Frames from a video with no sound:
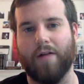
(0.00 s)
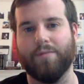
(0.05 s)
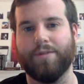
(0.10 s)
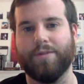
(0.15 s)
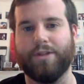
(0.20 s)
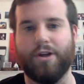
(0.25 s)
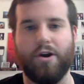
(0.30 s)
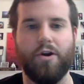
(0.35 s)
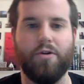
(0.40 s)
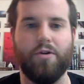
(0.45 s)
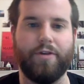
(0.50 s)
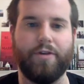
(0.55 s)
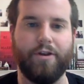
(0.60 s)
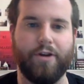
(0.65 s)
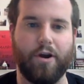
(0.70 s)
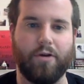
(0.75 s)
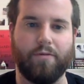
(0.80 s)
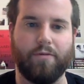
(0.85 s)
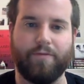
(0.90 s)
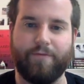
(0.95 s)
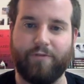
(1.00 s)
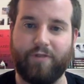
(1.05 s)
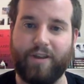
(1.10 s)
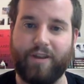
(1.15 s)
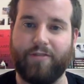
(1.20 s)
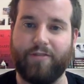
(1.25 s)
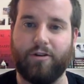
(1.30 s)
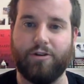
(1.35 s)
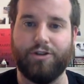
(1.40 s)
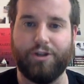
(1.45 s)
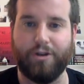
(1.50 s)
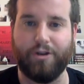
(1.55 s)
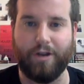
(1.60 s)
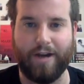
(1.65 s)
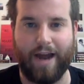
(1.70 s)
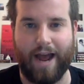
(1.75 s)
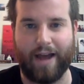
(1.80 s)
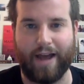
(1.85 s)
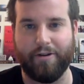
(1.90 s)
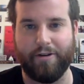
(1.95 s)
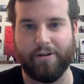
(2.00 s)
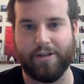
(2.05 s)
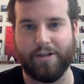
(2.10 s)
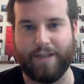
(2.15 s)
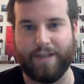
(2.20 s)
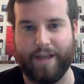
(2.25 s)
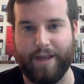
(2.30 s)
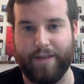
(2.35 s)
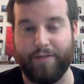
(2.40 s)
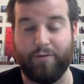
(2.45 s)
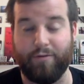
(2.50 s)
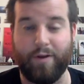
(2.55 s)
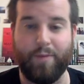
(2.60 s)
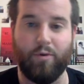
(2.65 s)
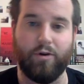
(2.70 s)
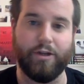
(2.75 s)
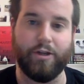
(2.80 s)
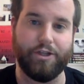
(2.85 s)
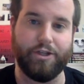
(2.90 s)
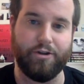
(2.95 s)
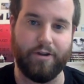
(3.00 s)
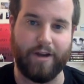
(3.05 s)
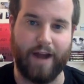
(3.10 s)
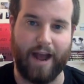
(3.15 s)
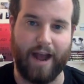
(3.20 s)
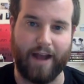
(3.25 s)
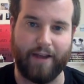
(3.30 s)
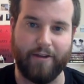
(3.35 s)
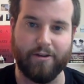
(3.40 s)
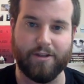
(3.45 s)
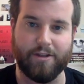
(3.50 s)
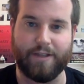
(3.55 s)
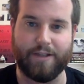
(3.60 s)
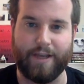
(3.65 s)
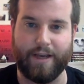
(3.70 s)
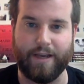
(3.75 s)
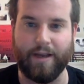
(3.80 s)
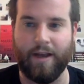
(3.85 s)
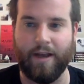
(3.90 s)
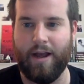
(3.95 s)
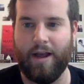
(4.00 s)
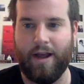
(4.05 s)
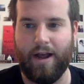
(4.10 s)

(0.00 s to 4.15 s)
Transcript: So, you know, free throw shooting accuracy, three-point shooting accuracy,